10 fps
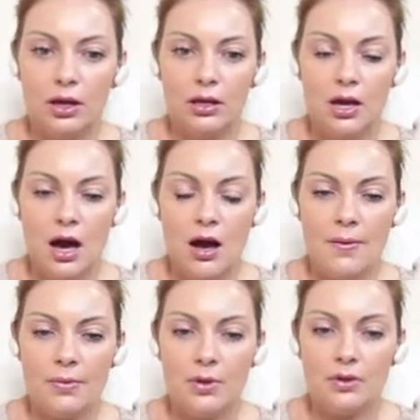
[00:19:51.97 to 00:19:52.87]

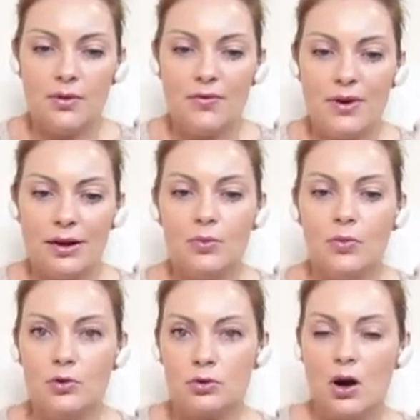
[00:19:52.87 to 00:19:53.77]
Okay, um, the
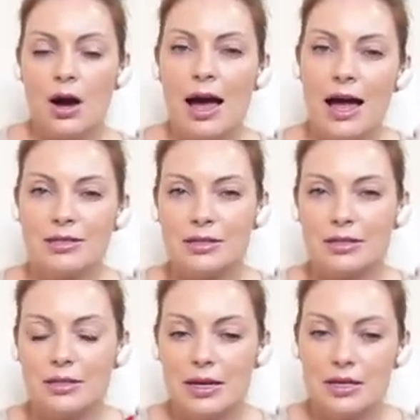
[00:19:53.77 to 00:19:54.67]
vacuum also has